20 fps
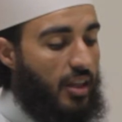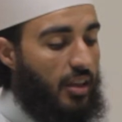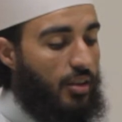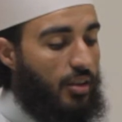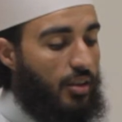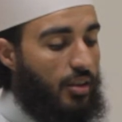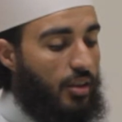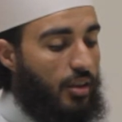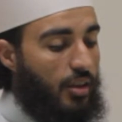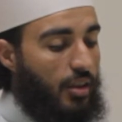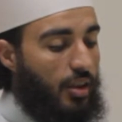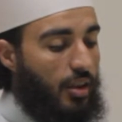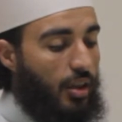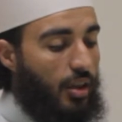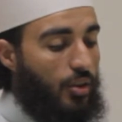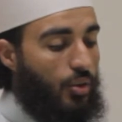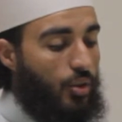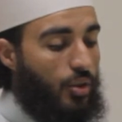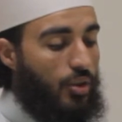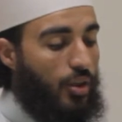and
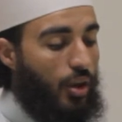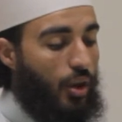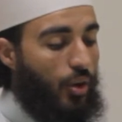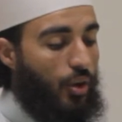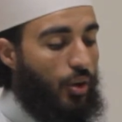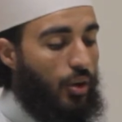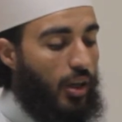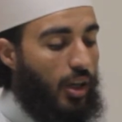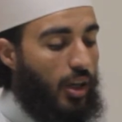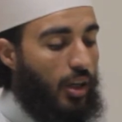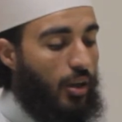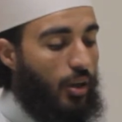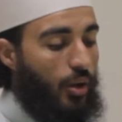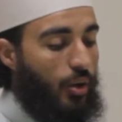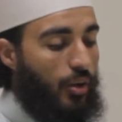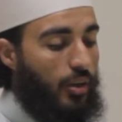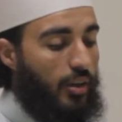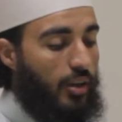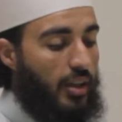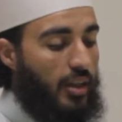not the owner
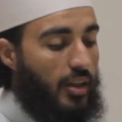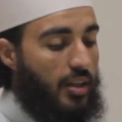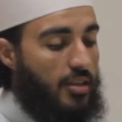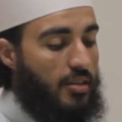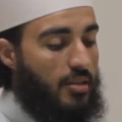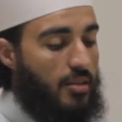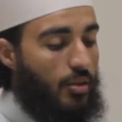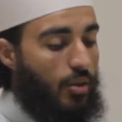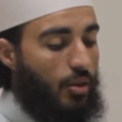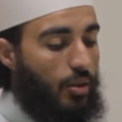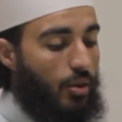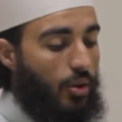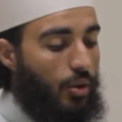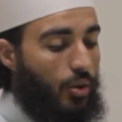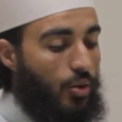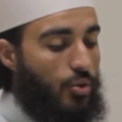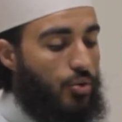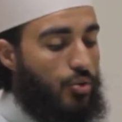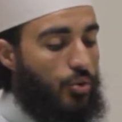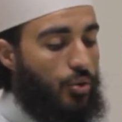alone is
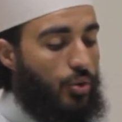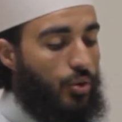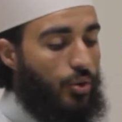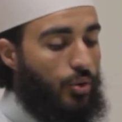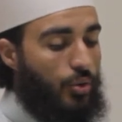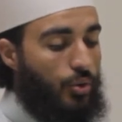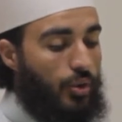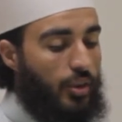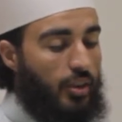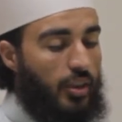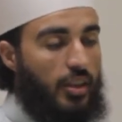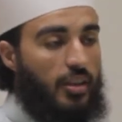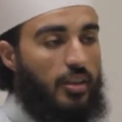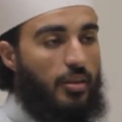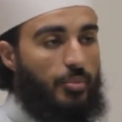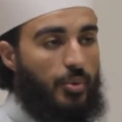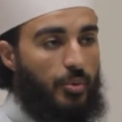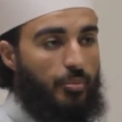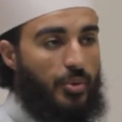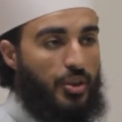also included in the
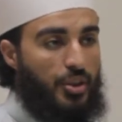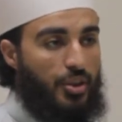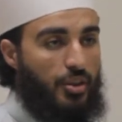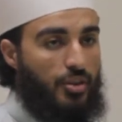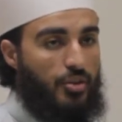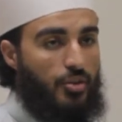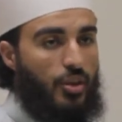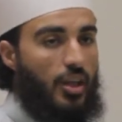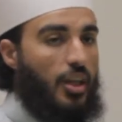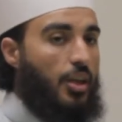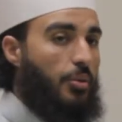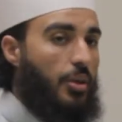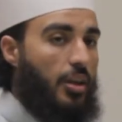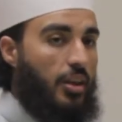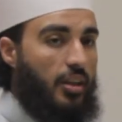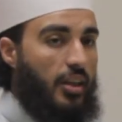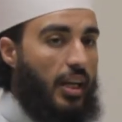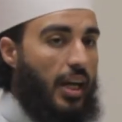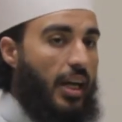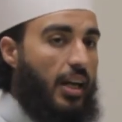permission. obligation. So anyone
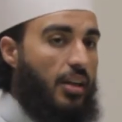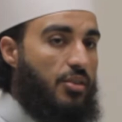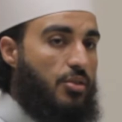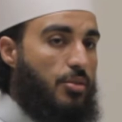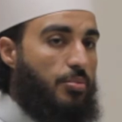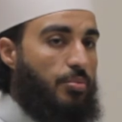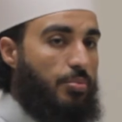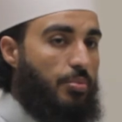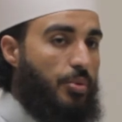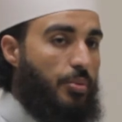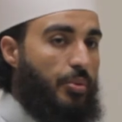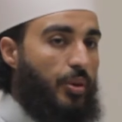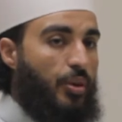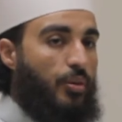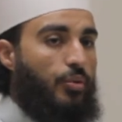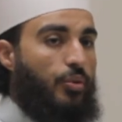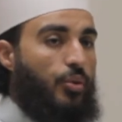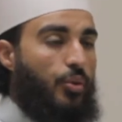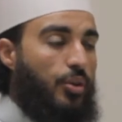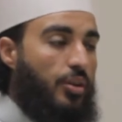in that house
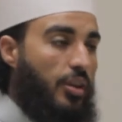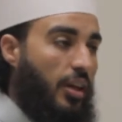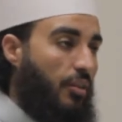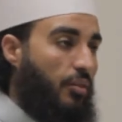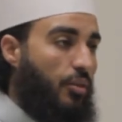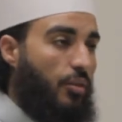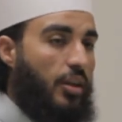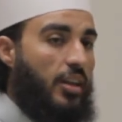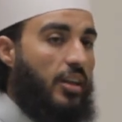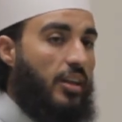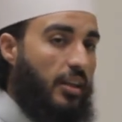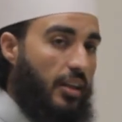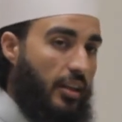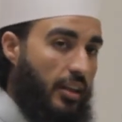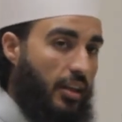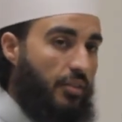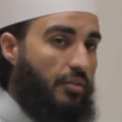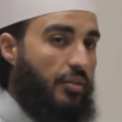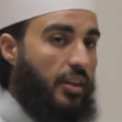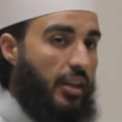prepare food, everyone
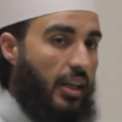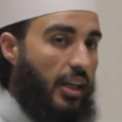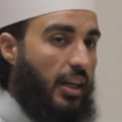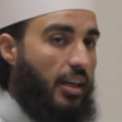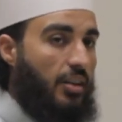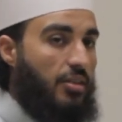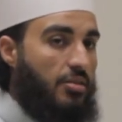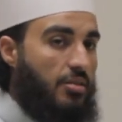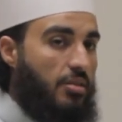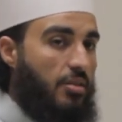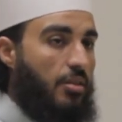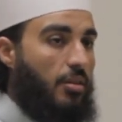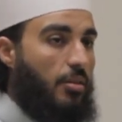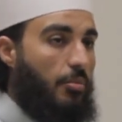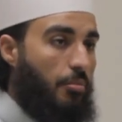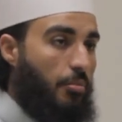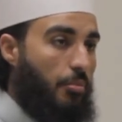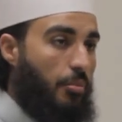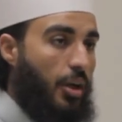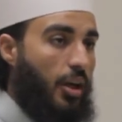live in that house,
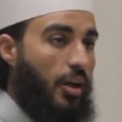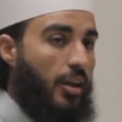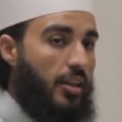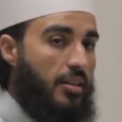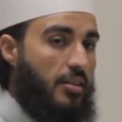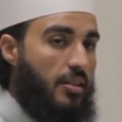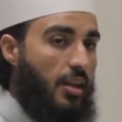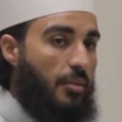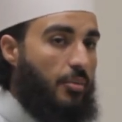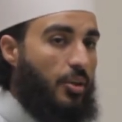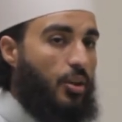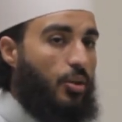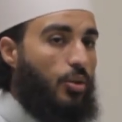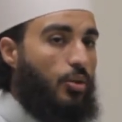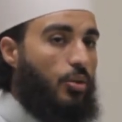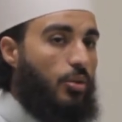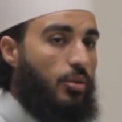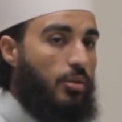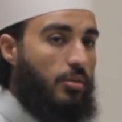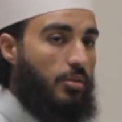by Islamic
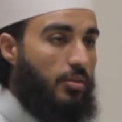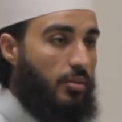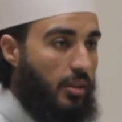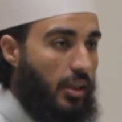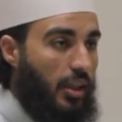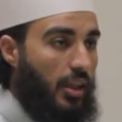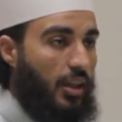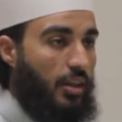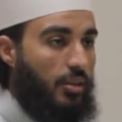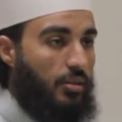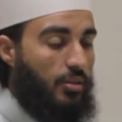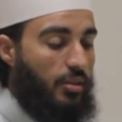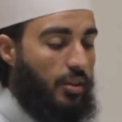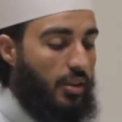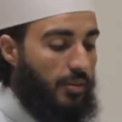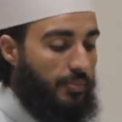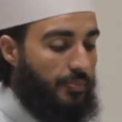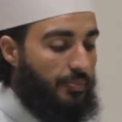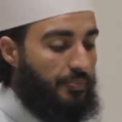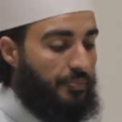law, they're allowed to eat.